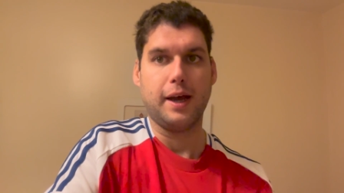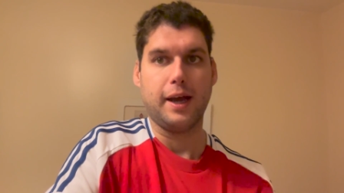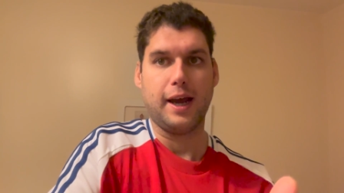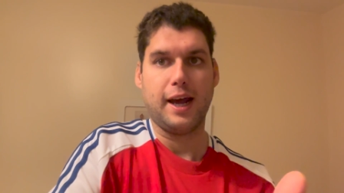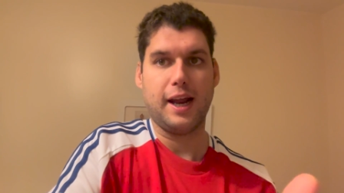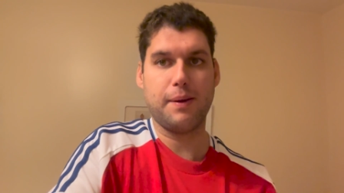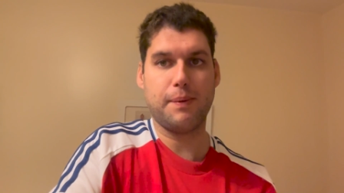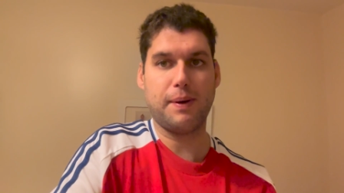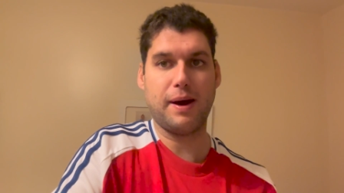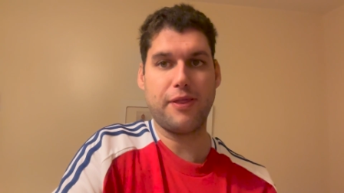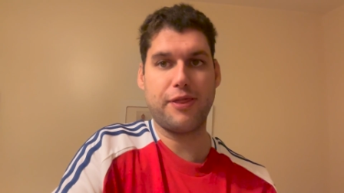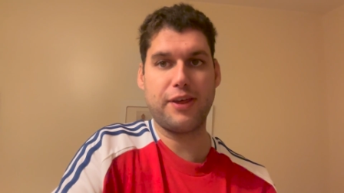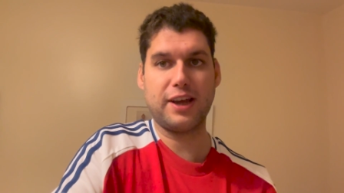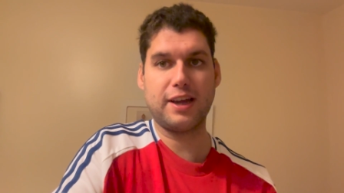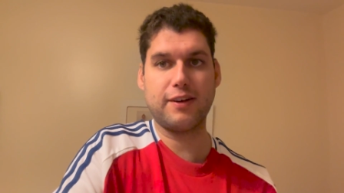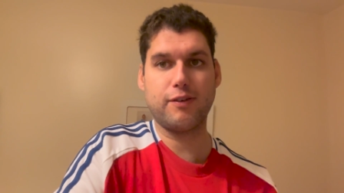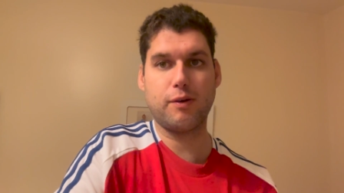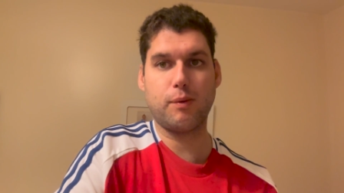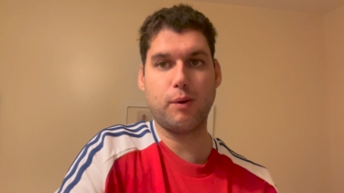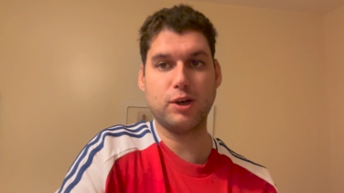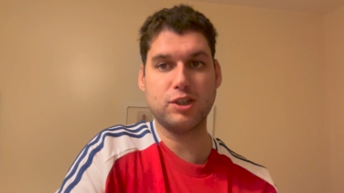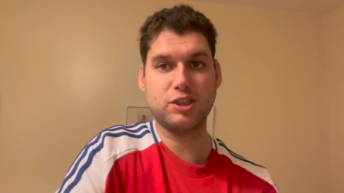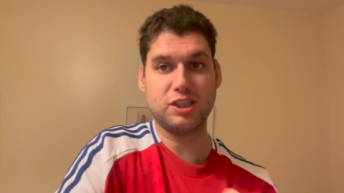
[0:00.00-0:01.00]
Anyway, thank you
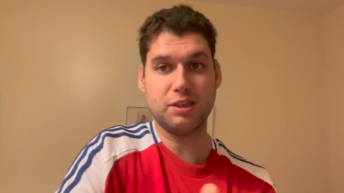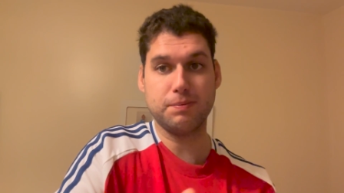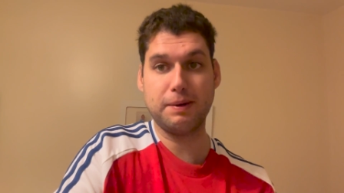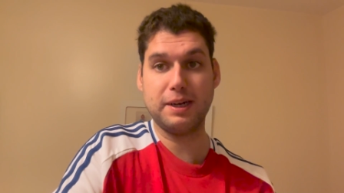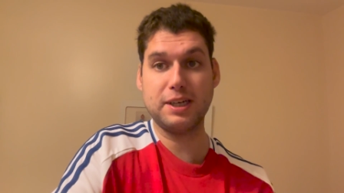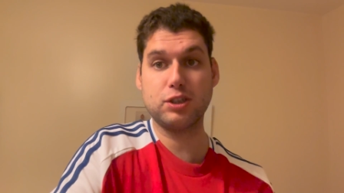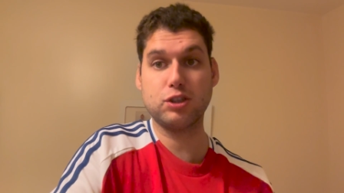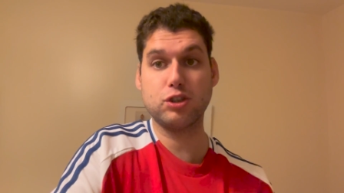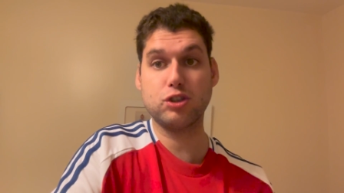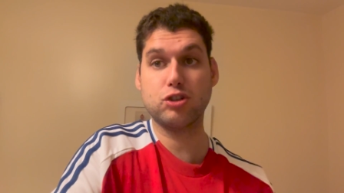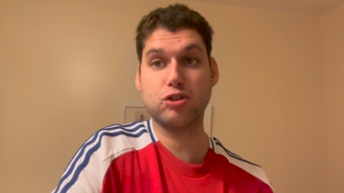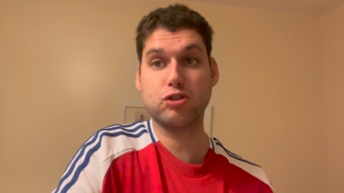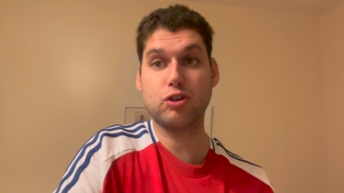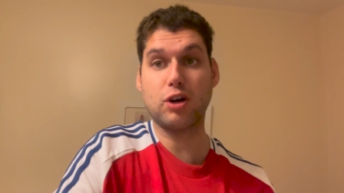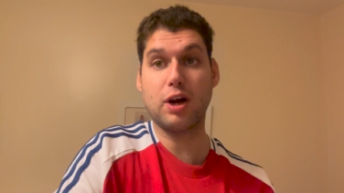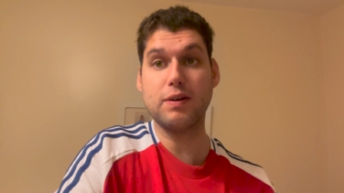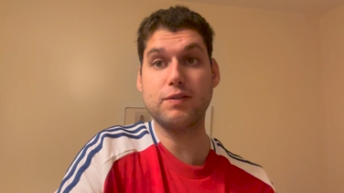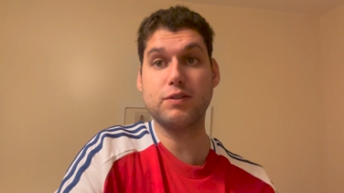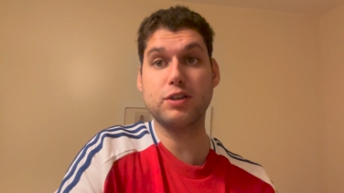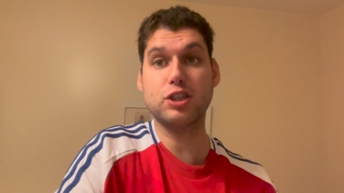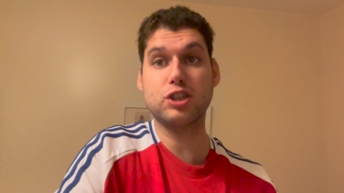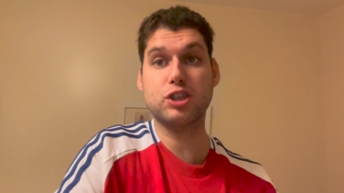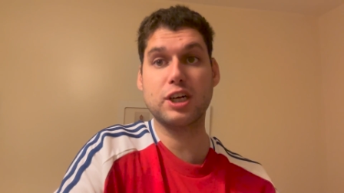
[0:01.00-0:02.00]
for watching. Make sure you
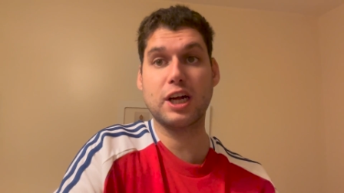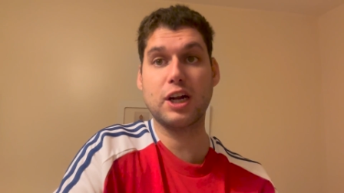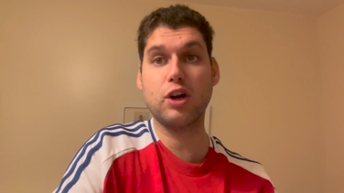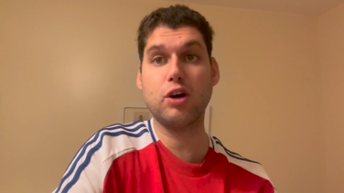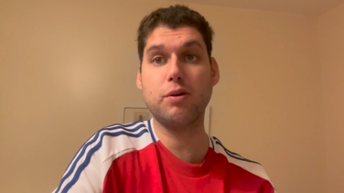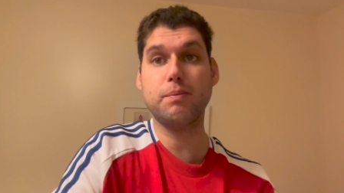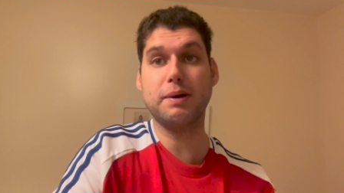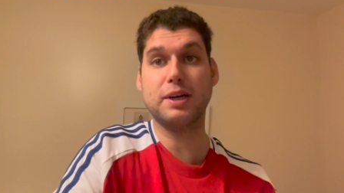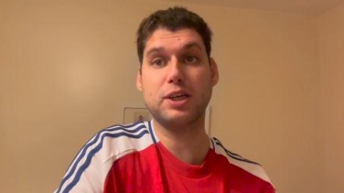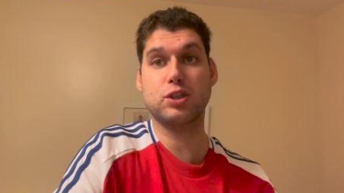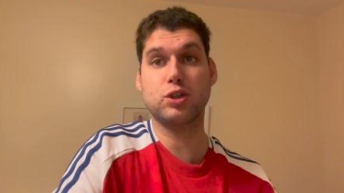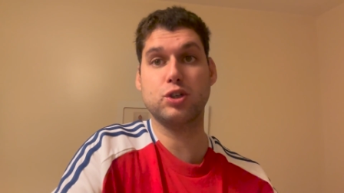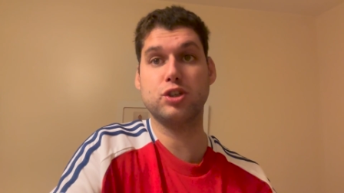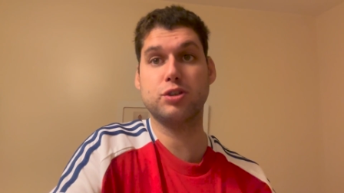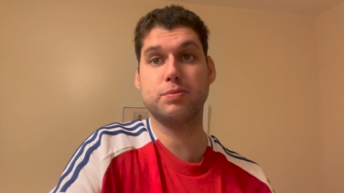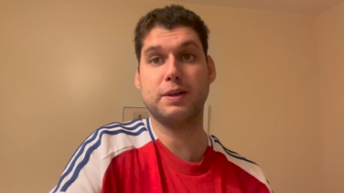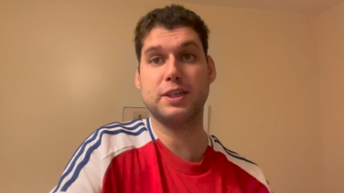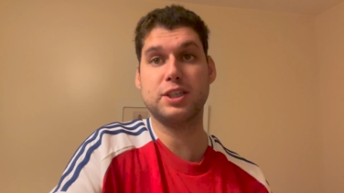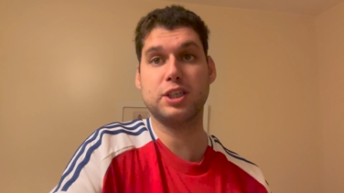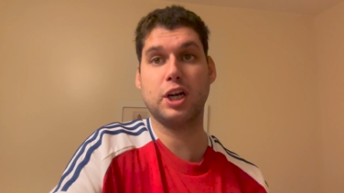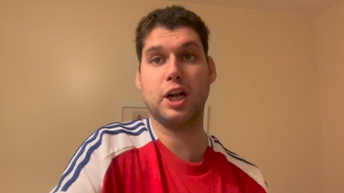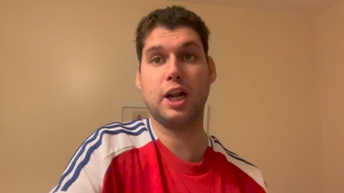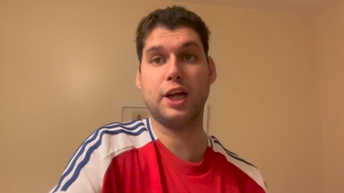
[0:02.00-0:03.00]
subscribe to the channel. Make sure you
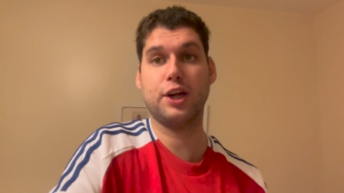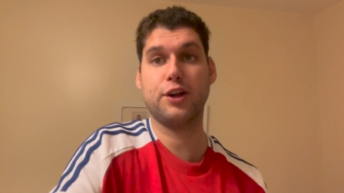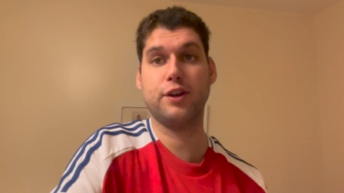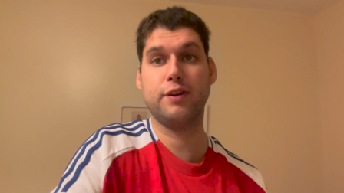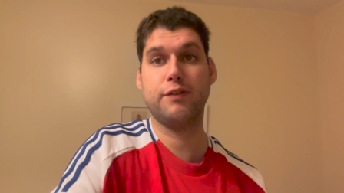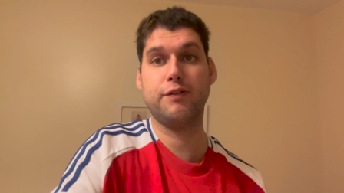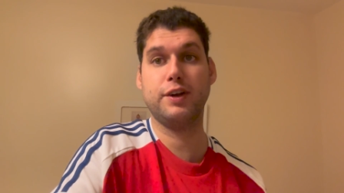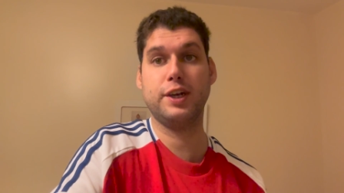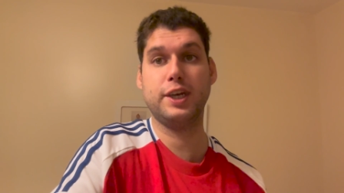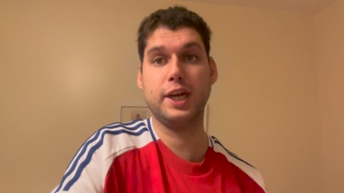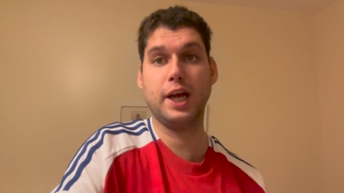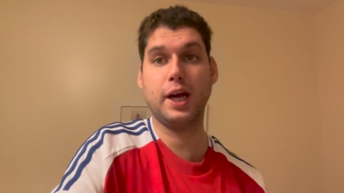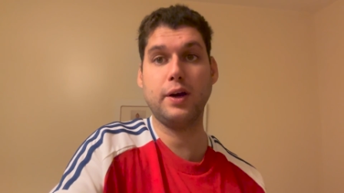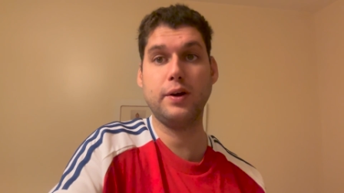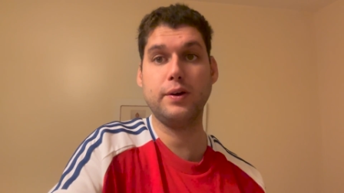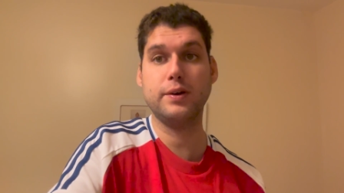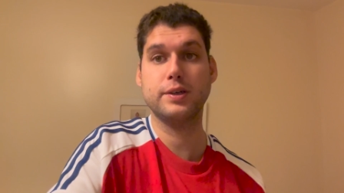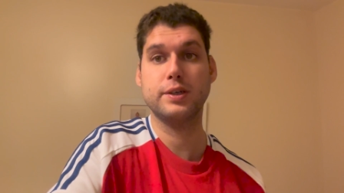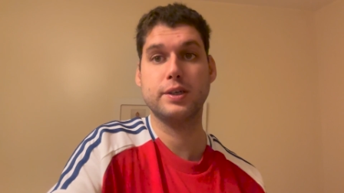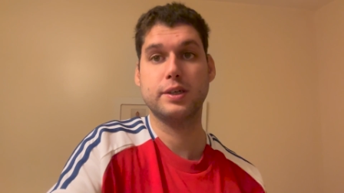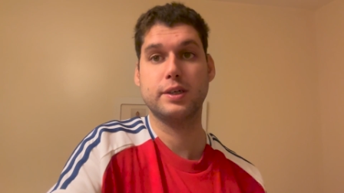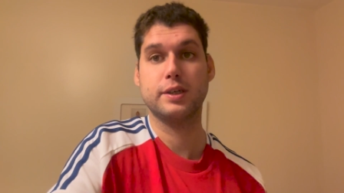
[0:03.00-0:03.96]
smash the like on the video.